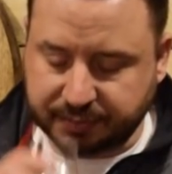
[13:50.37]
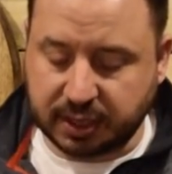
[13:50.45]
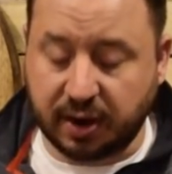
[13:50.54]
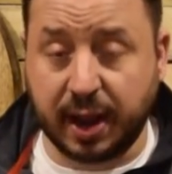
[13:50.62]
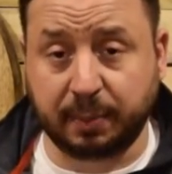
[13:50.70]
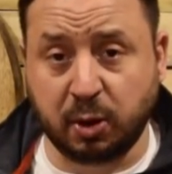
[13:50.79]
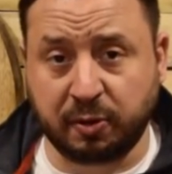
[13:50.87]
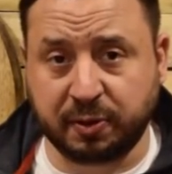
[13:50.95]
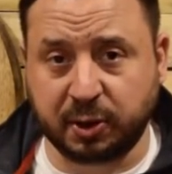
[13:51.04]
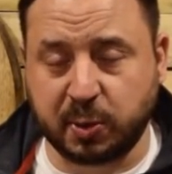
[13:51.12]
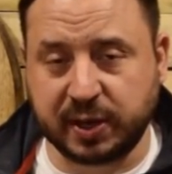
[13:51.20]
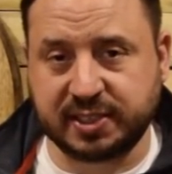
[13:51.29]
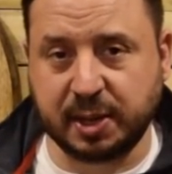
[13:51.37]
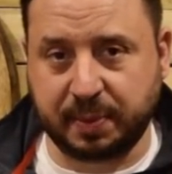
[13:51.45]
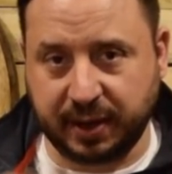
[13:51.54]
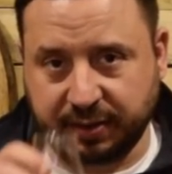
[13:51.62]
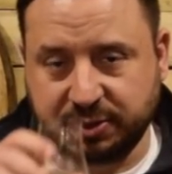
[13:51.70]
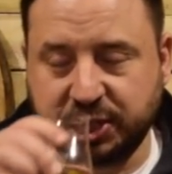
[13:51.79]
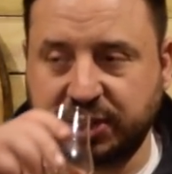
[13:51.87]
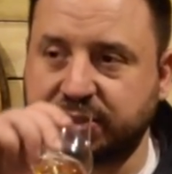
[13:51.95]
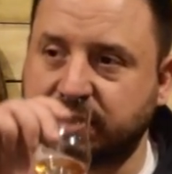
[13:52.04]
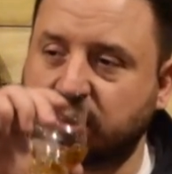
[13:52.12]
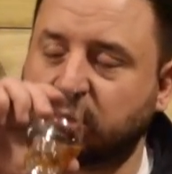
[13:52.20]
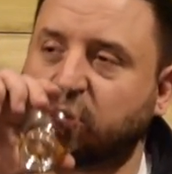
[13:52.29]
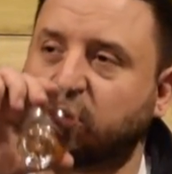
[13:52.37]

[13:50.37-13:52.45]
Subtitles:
All right, I'm going for a quick sip here. Cheers.